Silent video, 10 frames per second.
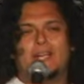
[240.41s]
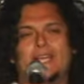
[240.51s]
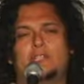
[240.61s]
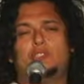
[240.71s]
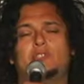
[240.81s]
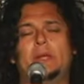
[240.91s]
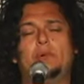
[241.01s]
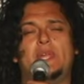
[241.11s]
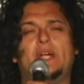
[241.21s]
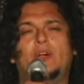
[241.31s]
Hey, did you sleep
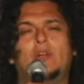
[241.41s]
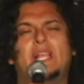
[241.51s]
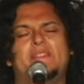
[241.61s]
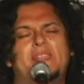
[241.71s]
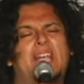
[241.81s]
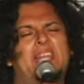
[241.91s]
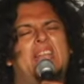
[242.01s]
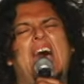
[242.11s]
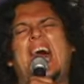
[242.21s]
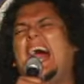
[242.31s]
with that girl last night?
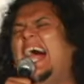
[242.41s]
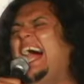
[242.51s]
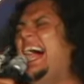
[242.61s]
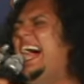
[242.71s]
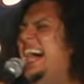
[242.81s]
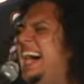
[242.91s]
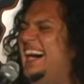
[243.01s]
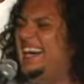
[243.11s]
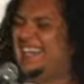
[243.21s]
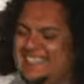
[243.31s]

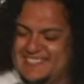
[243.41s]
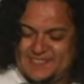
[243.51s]
Nah.